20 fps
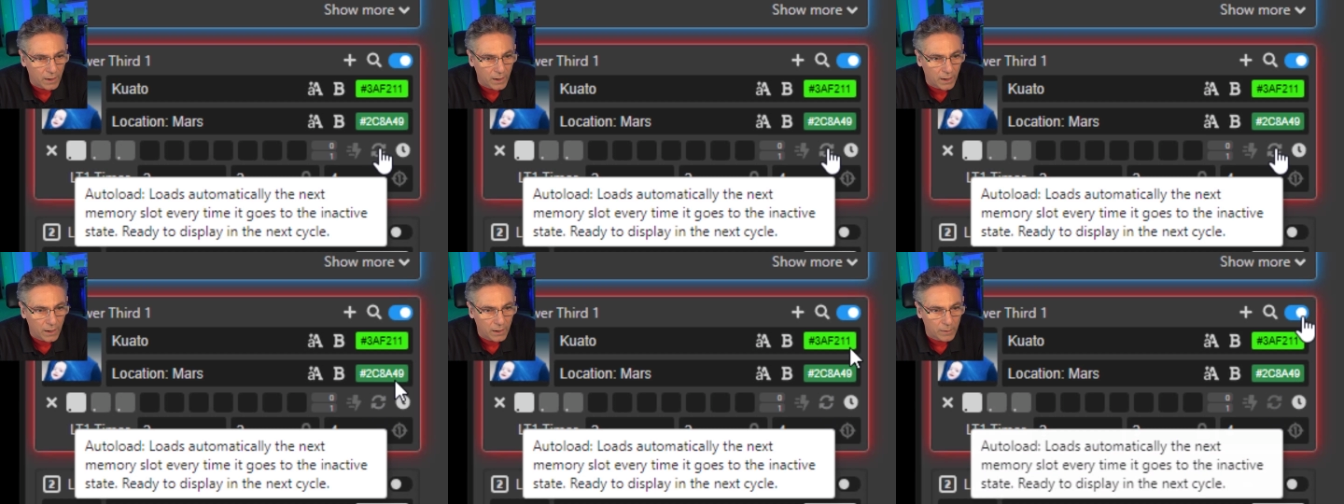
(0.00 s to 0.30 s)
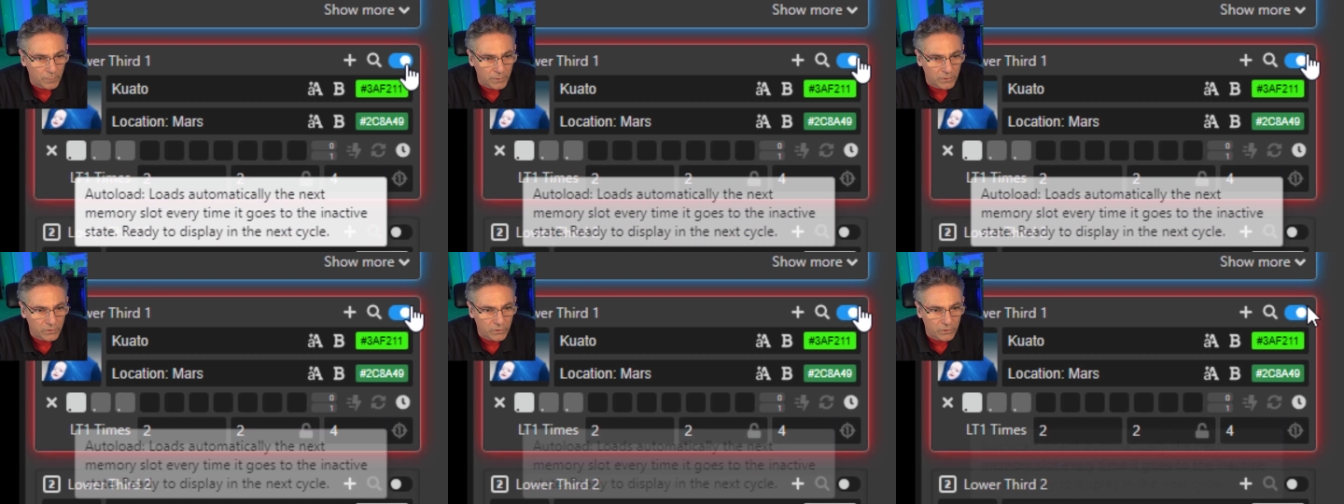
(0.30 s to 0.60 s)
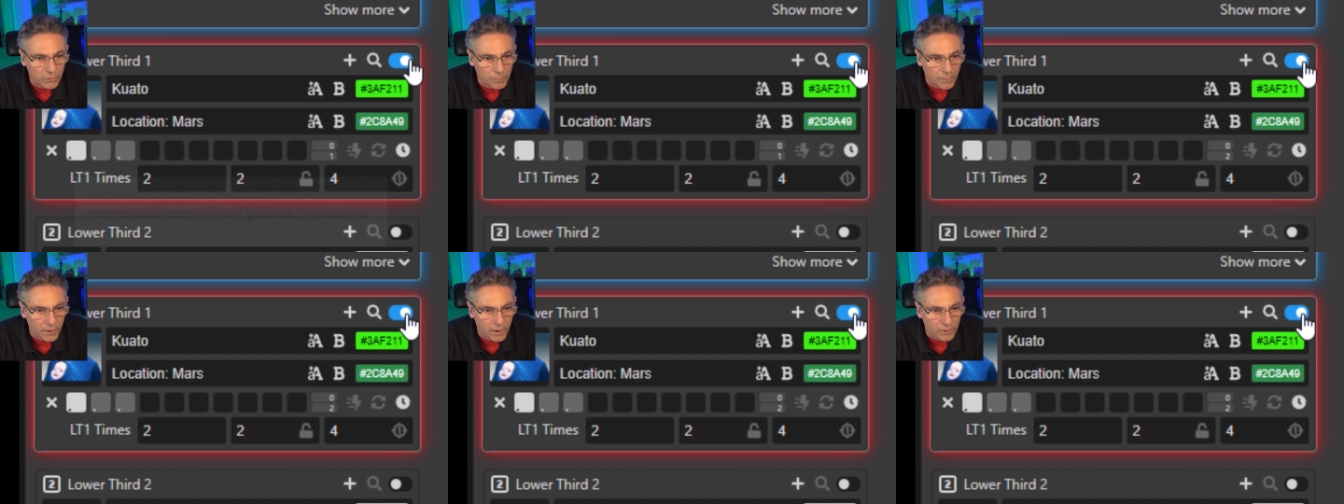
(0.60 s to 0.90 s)
And let me
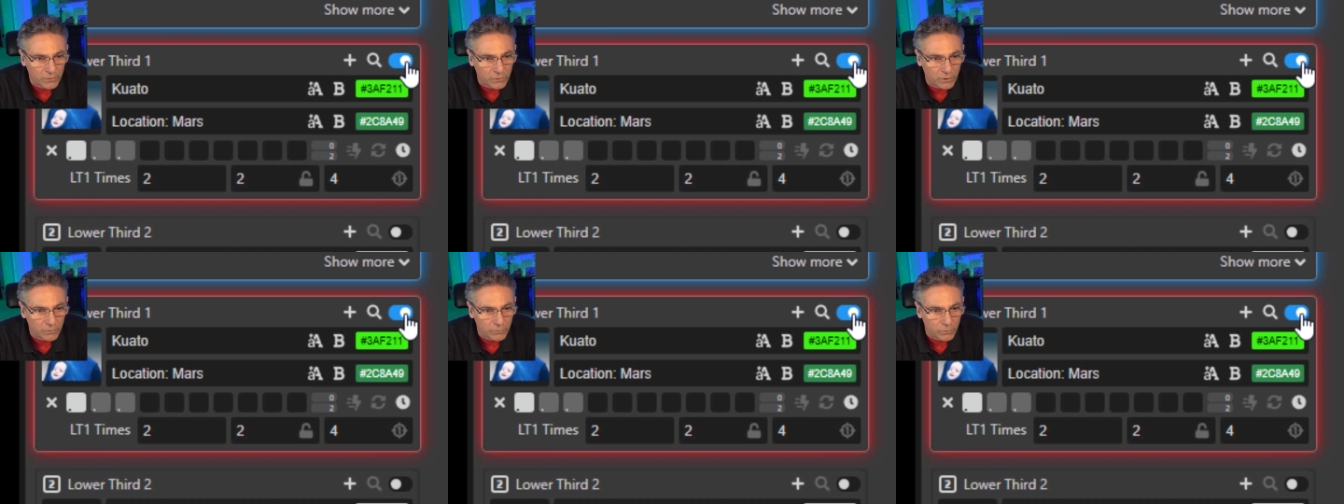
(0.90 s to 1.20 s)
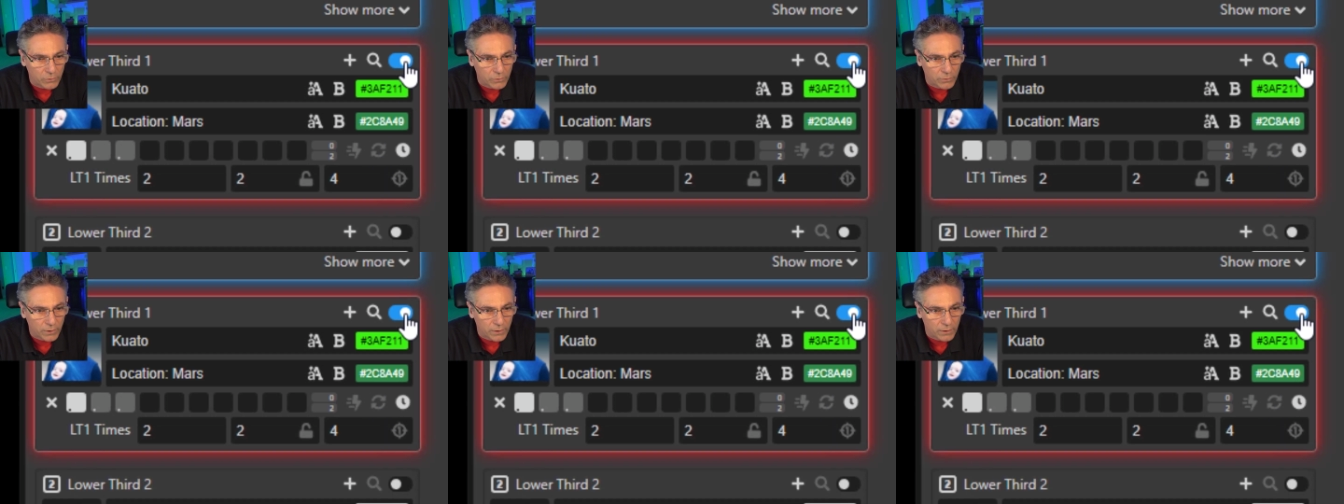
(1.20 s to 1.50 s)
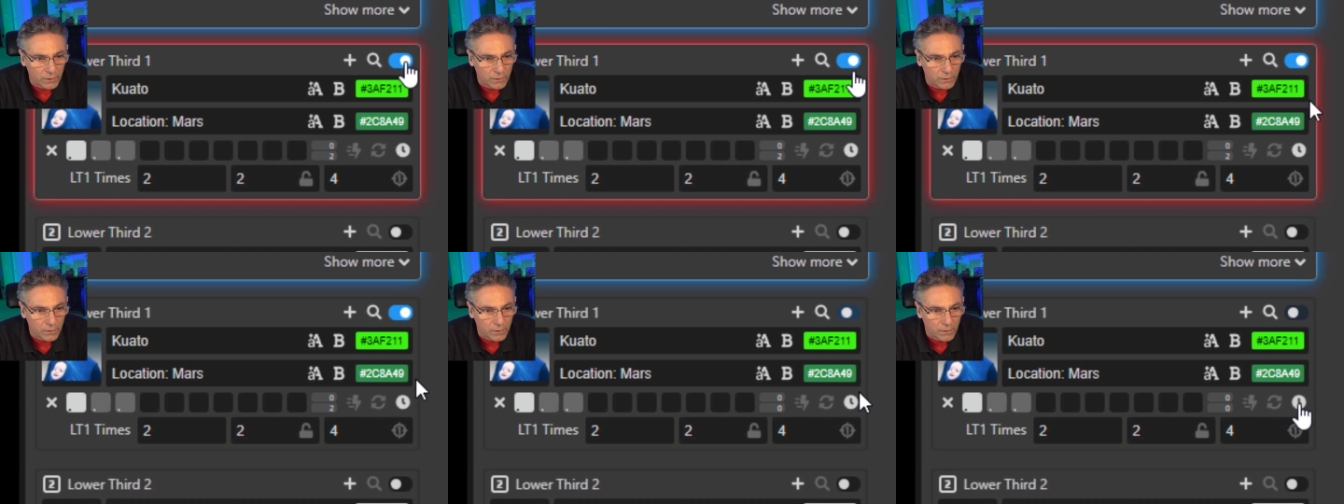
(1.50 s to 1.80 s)
turn the box off real quick.
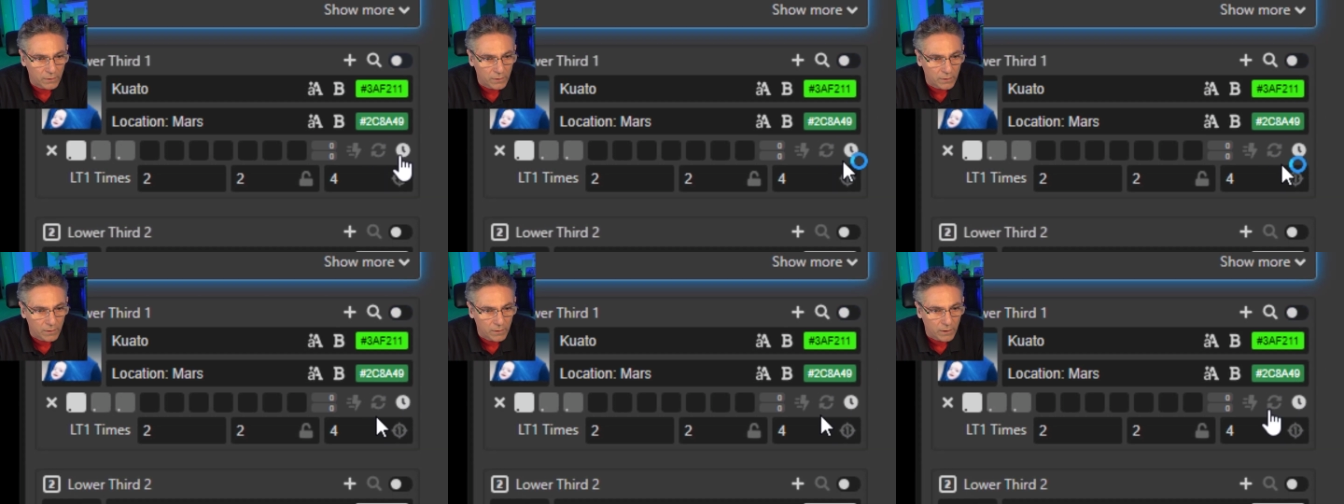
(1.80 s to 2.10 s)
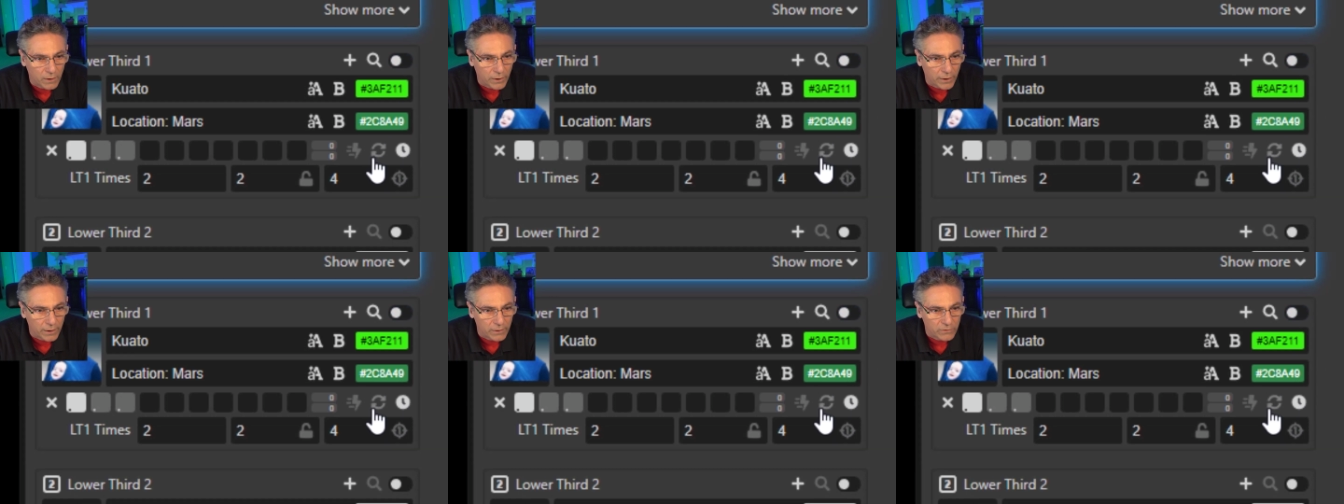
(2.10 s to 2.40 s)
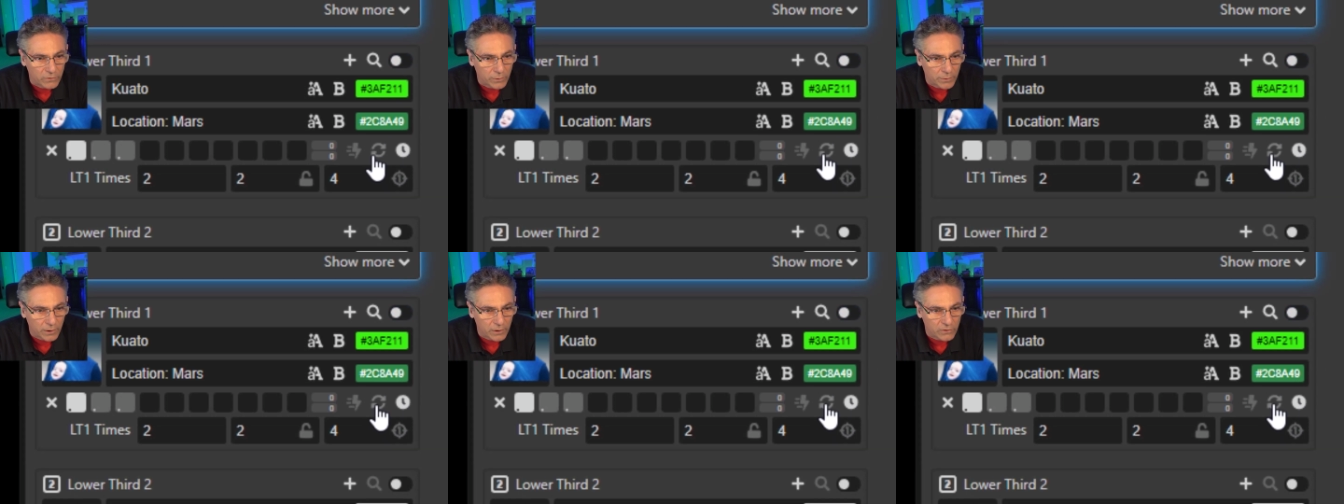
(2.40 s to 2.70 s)
All right.
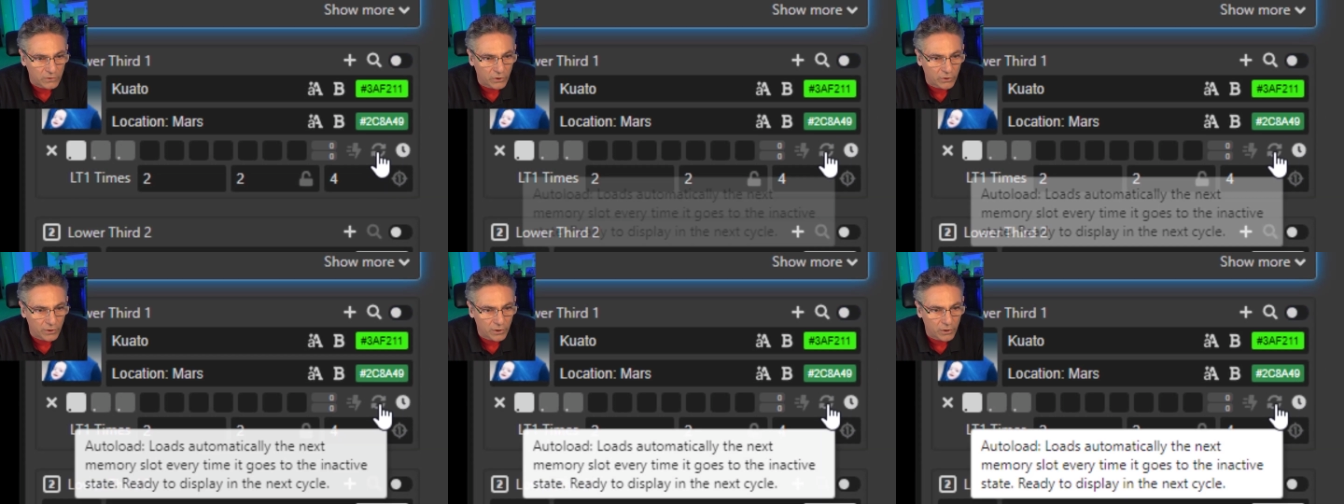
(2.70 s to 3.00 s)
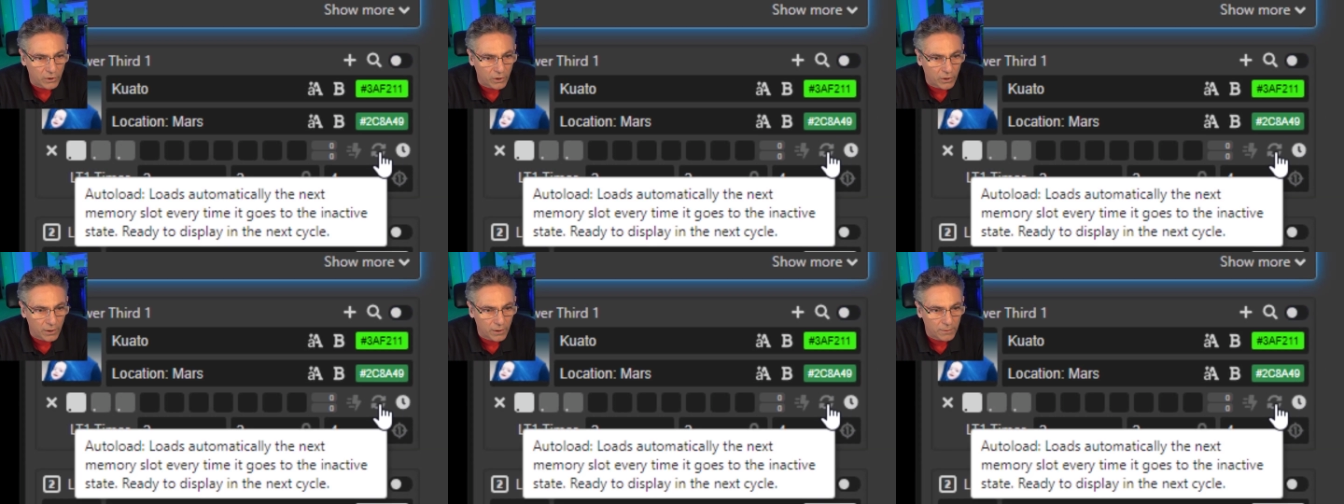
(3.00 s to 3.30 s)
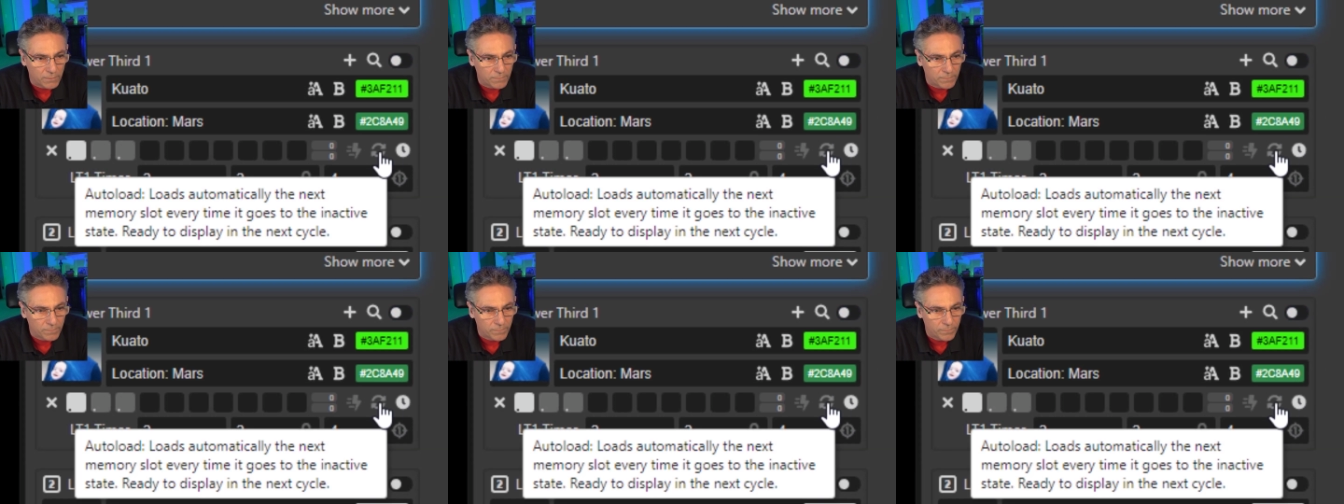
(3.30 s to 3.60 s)
So I'm going to turn it
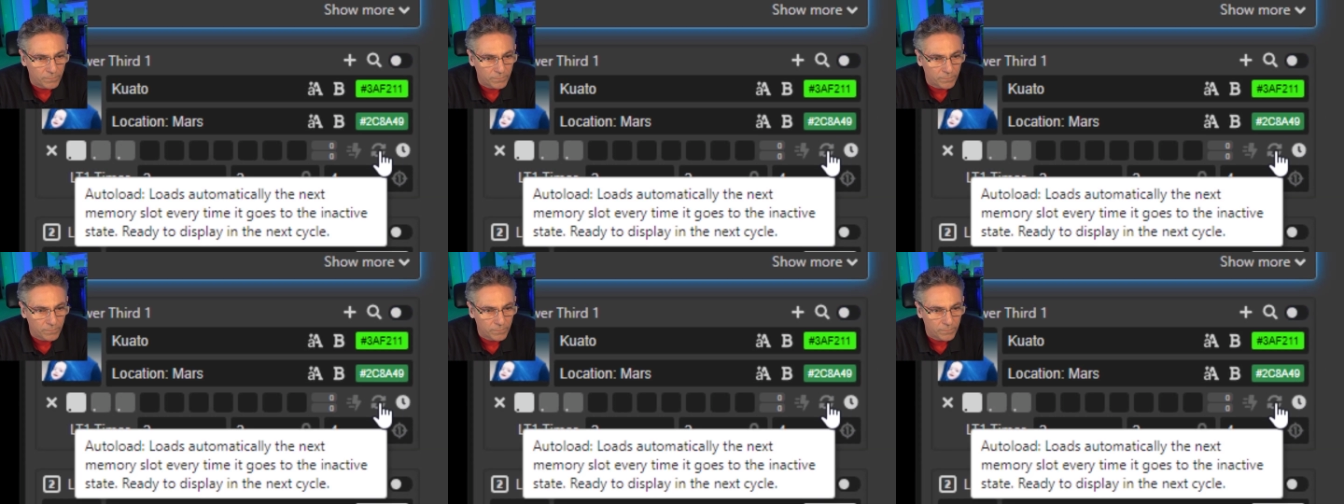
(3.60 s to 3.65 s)
on.